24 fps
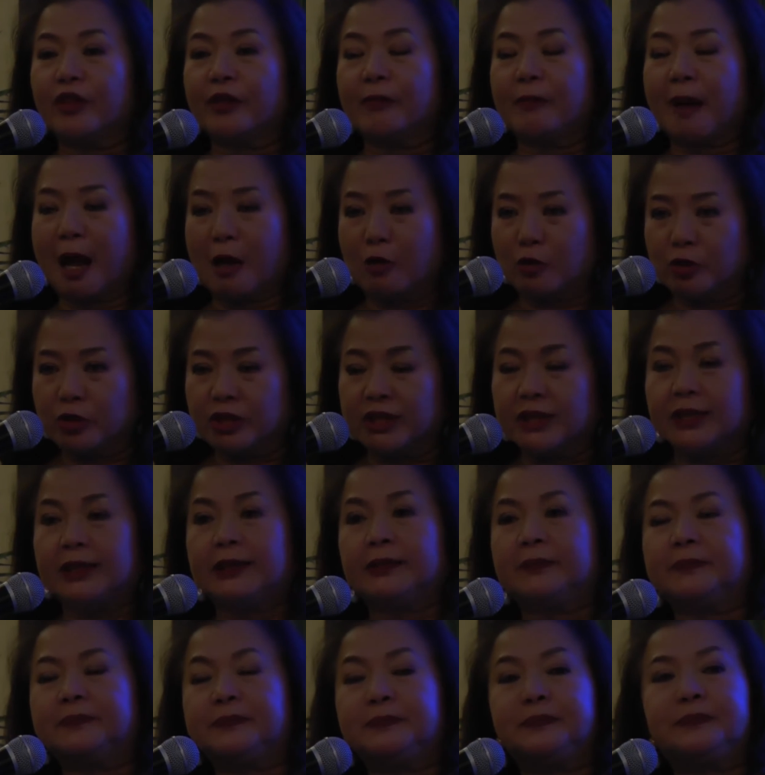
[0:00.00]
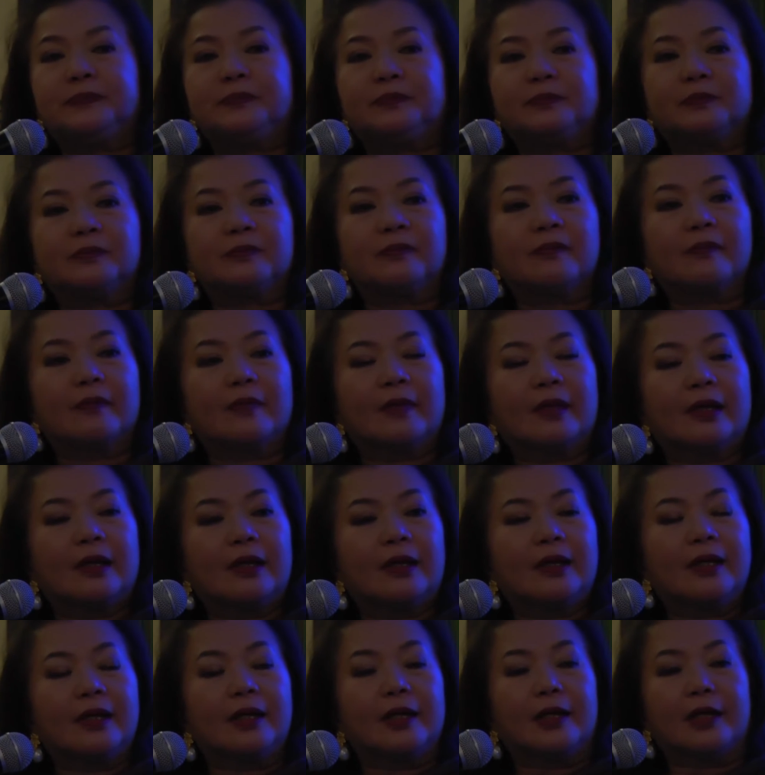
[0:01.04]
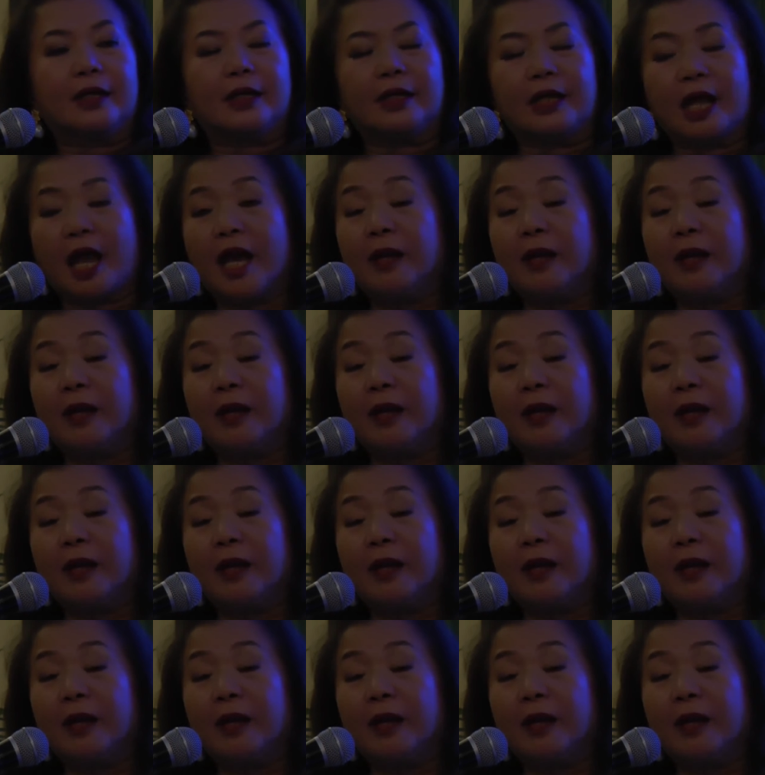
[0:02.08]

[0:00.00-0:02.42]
a mountain, and